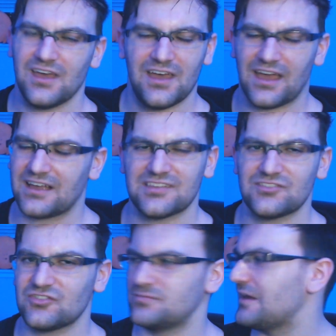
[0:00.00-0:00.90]
I guess that
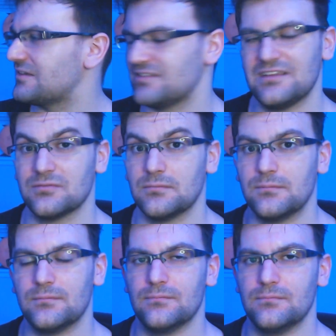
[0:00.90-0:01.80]
just makes these
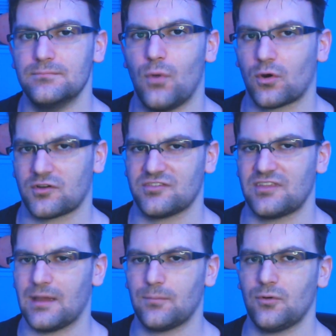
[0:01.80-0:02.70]
more
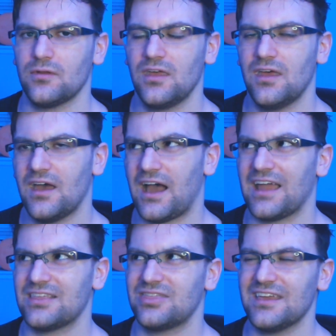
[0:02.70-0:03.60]
stable.
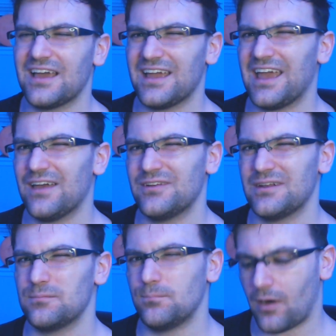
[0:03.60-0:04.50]
I think I have an
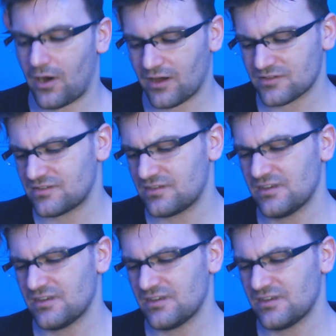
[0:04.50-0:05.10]
embossed